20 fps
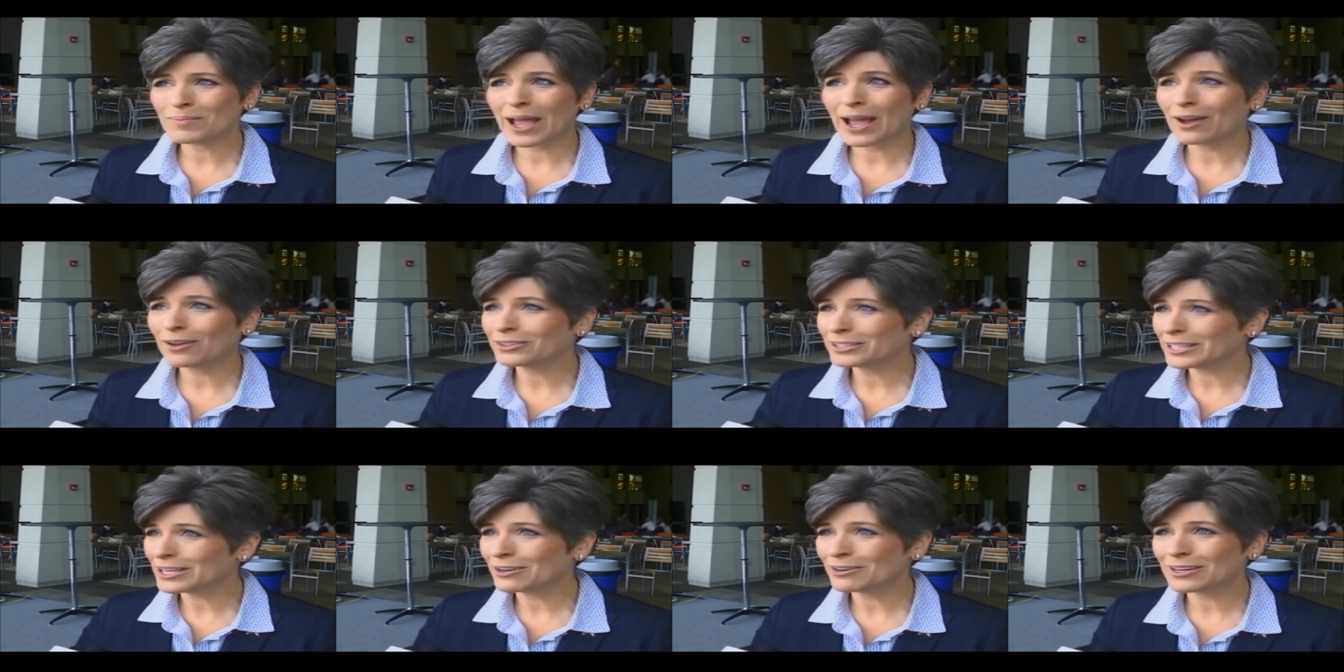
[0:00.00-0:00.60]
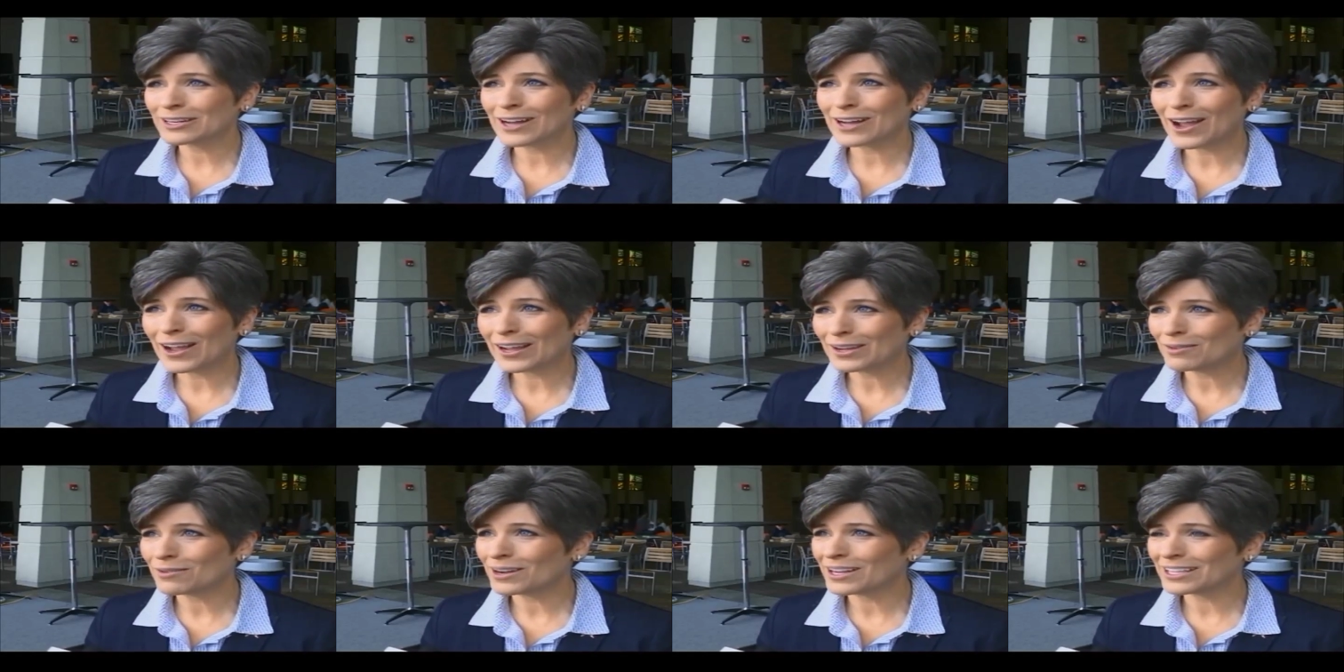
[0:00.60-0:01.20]
out here in
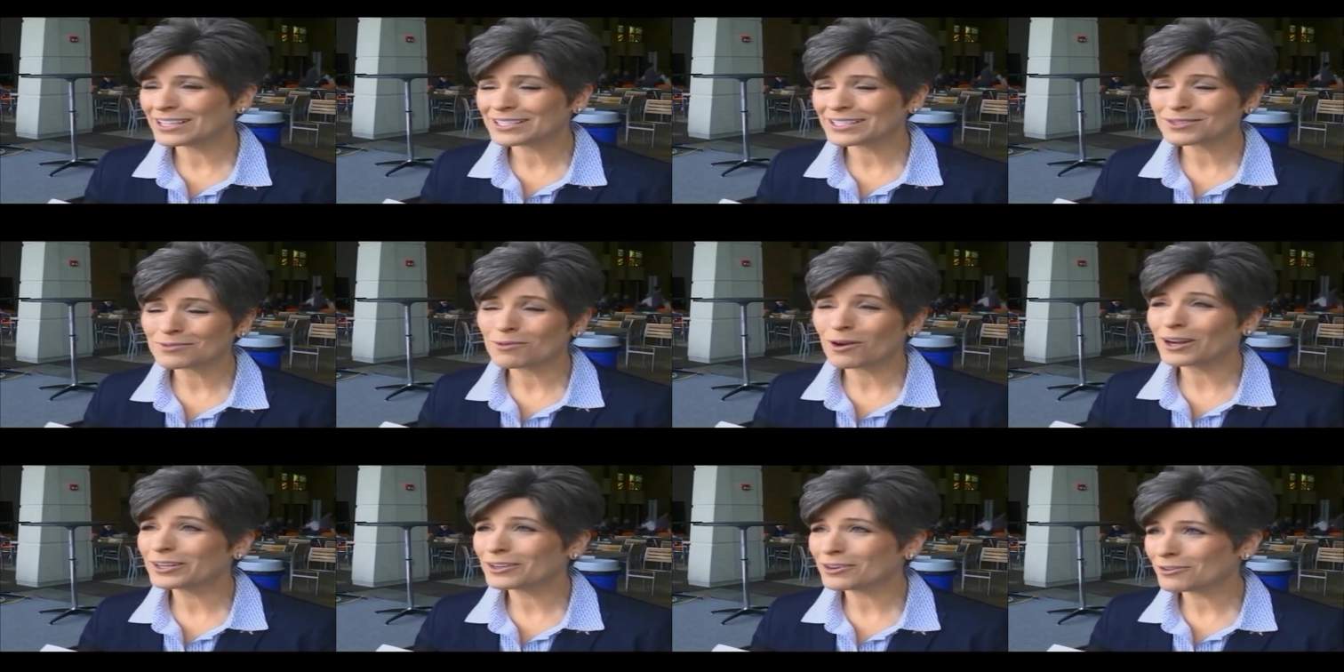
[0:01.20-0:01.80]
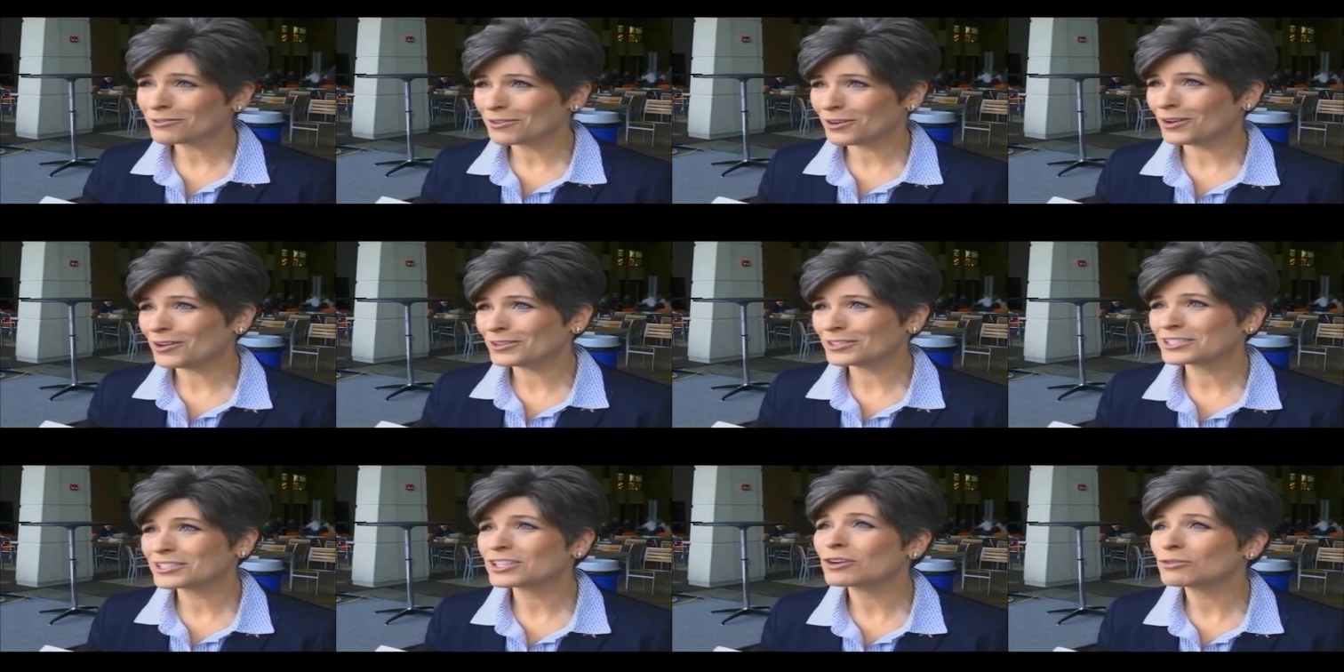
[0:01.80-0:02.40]
Iowa is
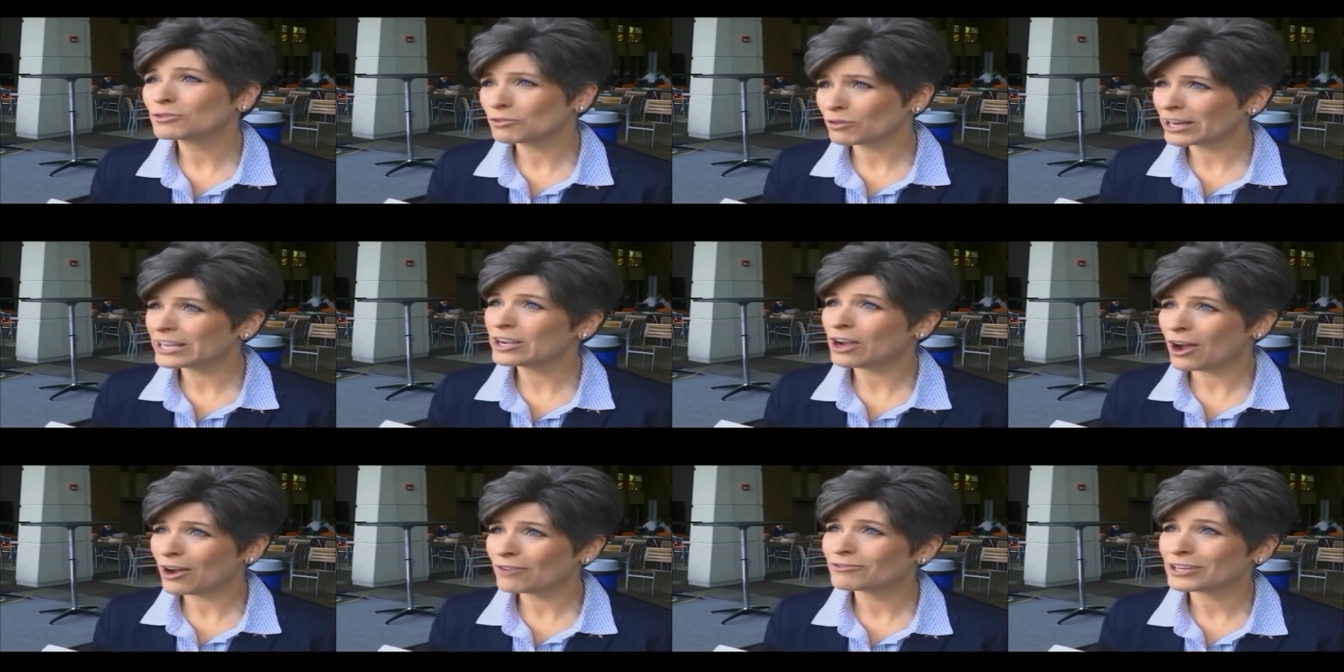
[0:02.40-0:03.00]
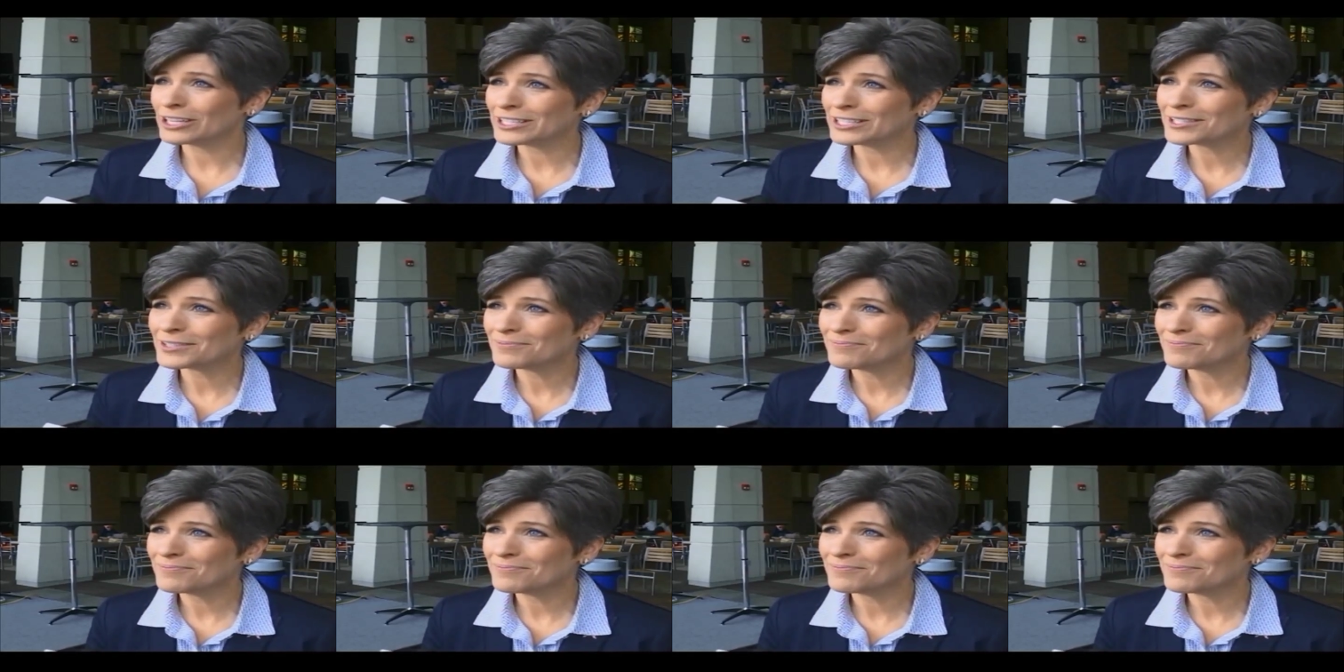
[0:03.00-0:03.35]
wonderful. So great conference.